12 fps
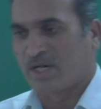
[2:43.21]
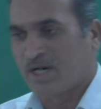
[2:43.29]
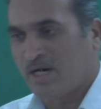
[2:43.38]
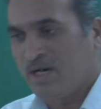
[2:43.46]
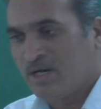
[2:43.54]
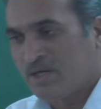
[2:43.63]

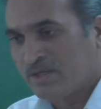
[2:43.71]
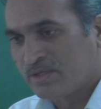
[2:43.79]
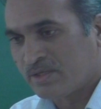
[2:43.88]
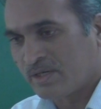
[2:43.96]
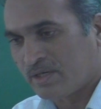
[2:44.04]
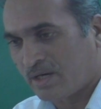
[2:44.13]

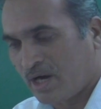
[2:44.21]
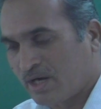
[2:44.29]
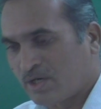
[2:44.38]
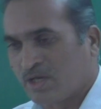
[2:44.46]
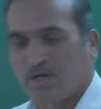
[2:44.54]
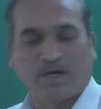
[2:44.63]

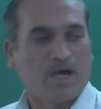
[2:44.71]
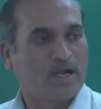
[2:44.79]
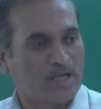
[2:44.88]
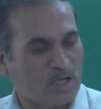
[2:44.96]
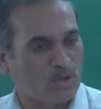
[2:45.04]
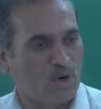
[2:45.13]

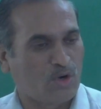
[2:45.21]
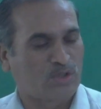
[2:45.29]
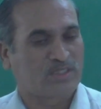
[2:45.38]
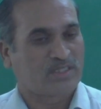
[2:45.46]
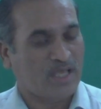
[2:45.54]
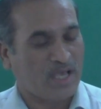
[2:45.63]
undergoes